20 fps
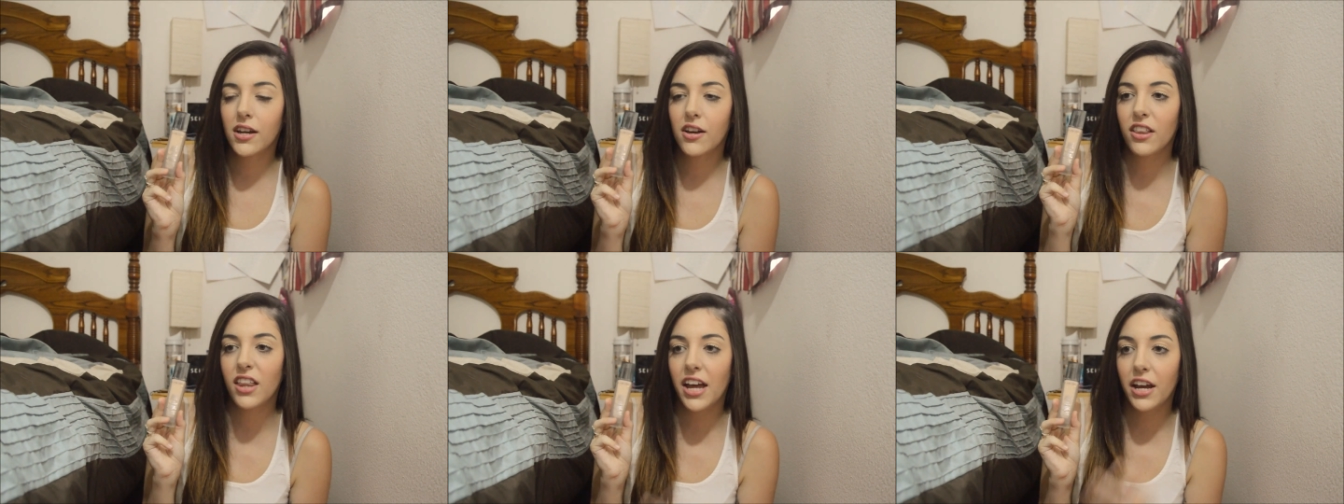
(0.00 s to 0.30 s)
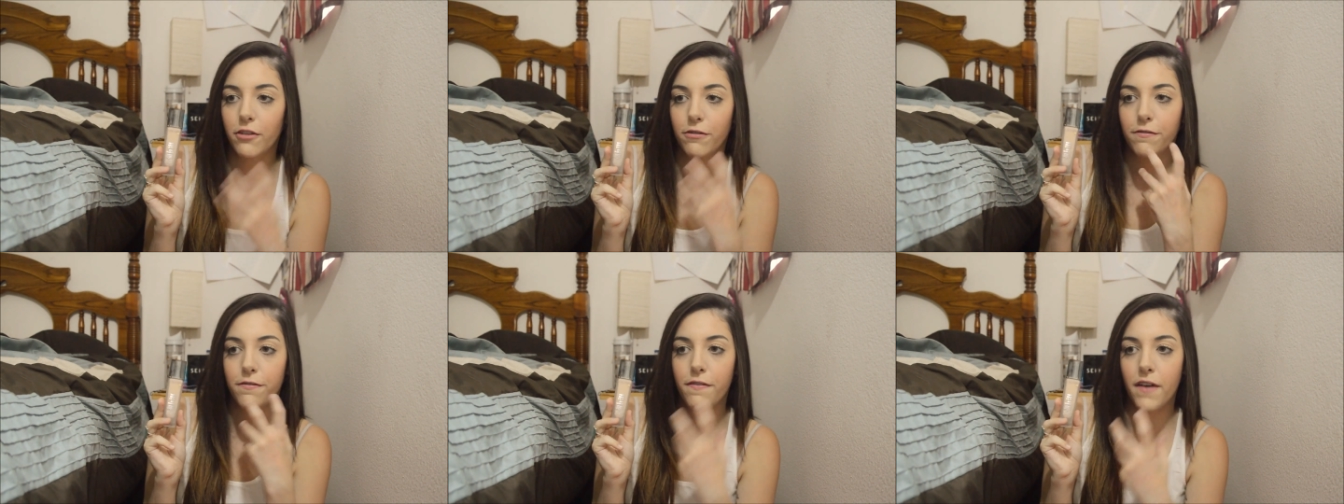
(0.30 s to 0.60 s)

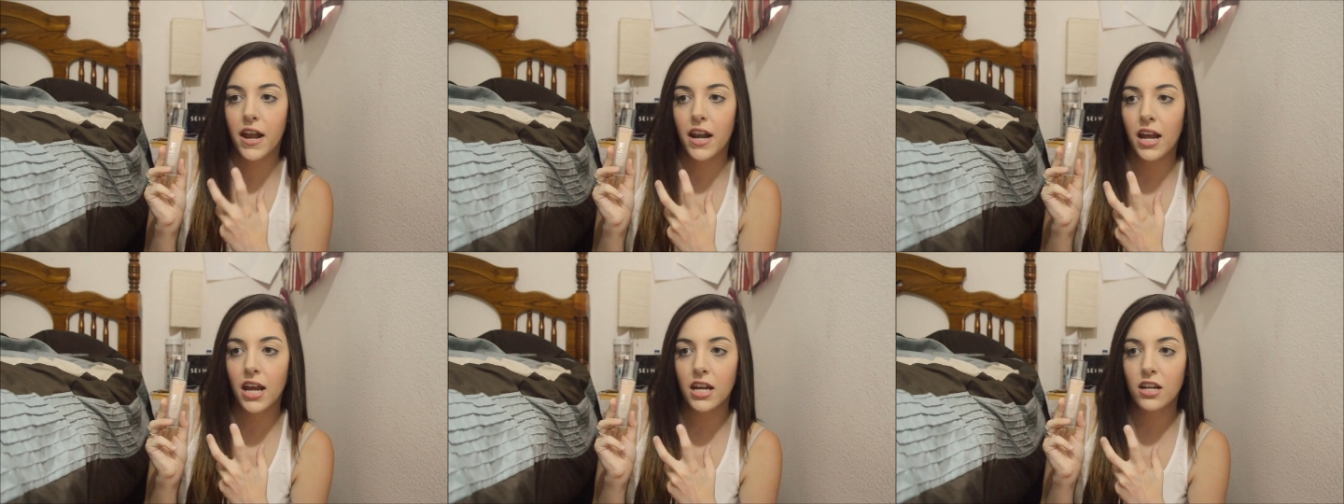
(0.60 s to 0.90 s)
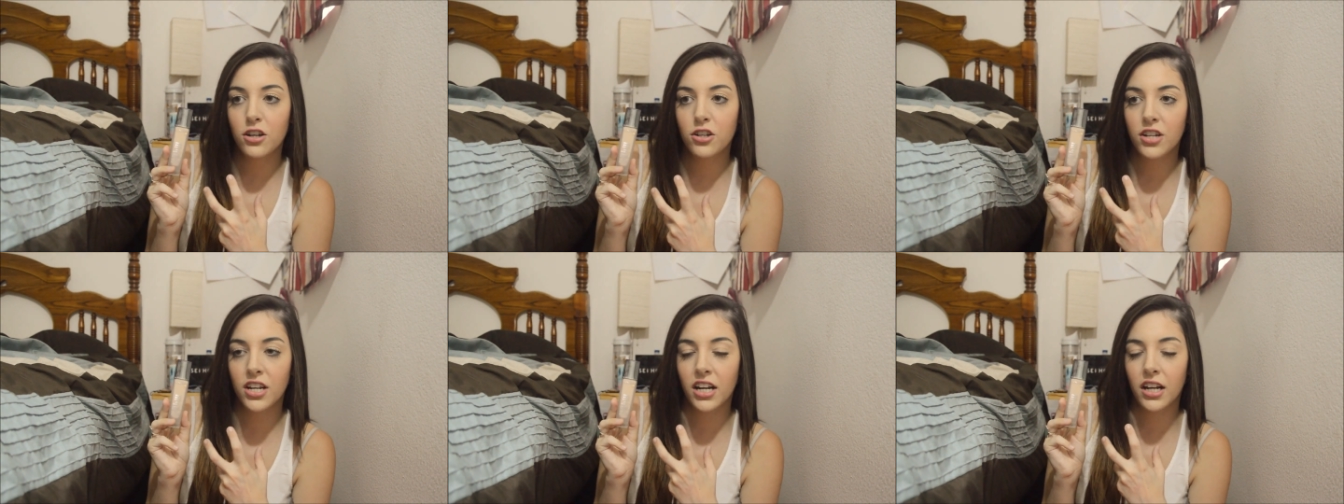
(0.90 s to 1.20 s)
like
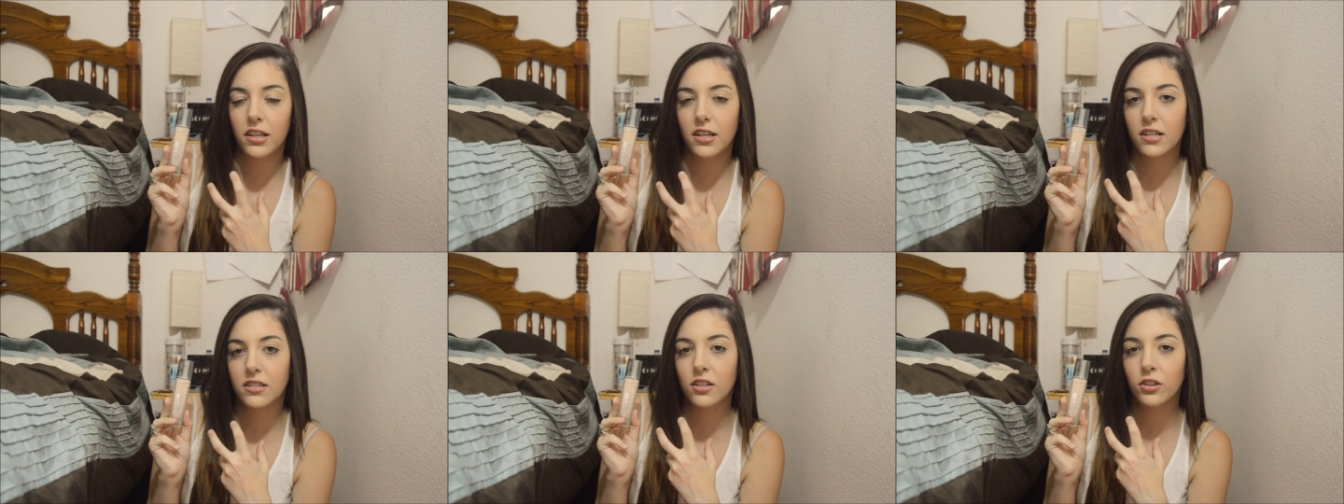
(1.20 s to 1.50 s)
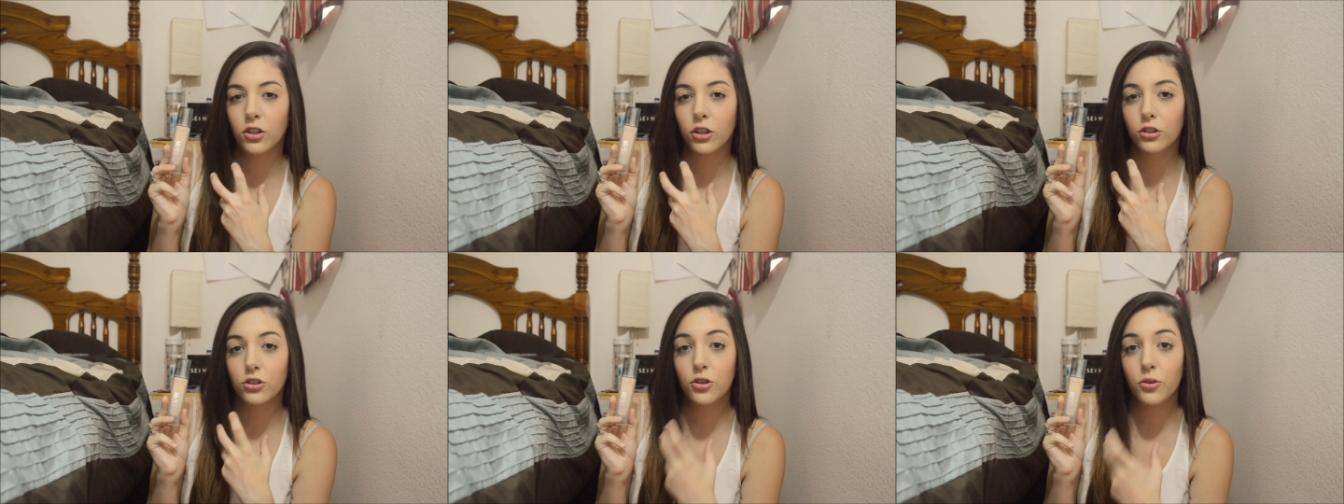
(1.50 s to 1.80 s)
finish and it doesn't
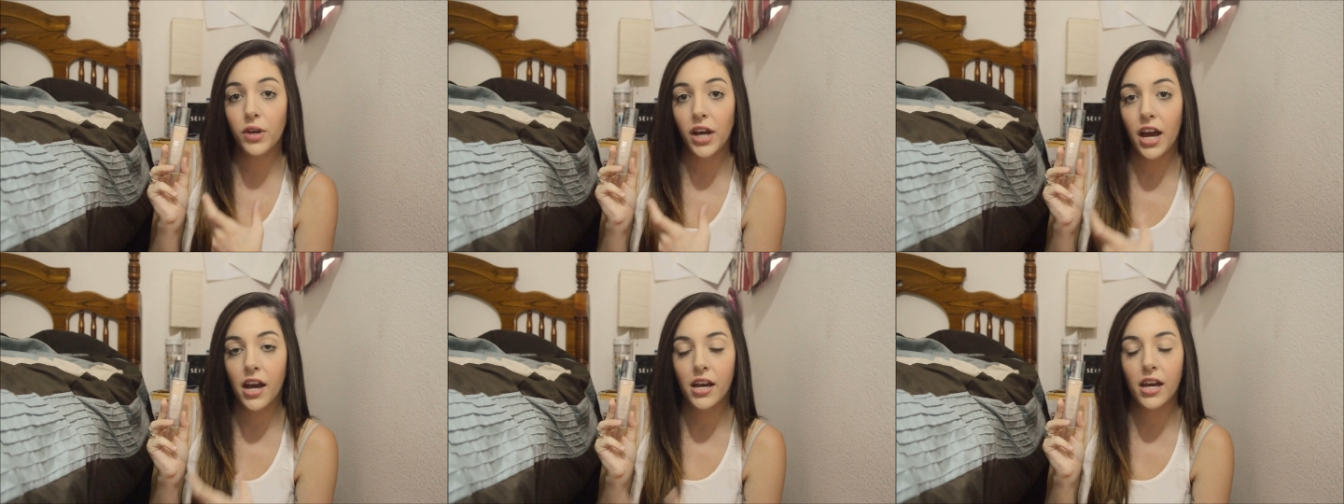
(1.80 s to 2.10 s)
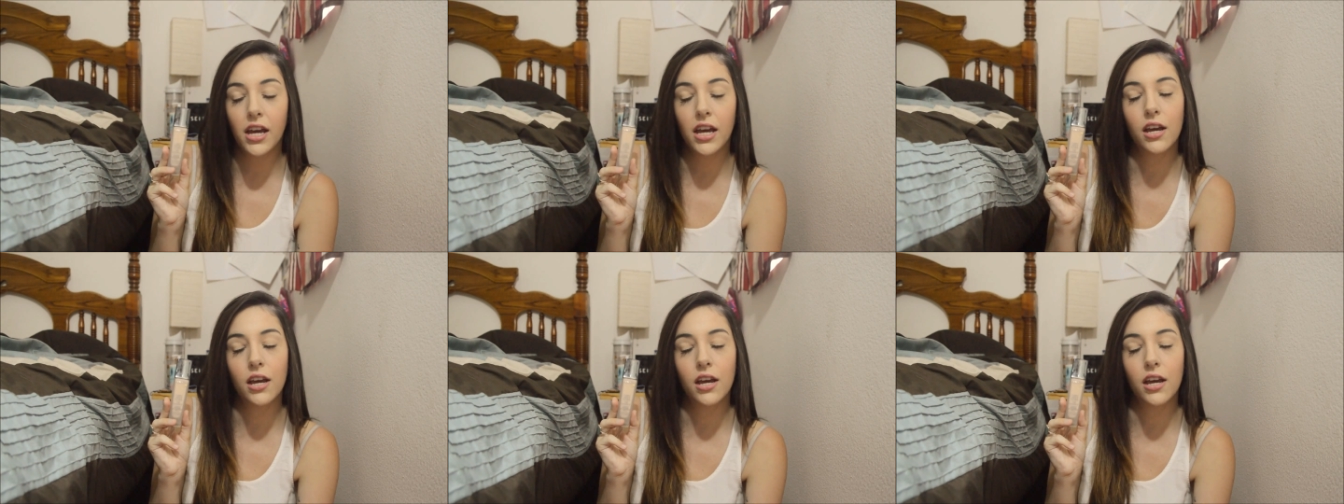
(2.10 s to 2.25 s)
look too cakey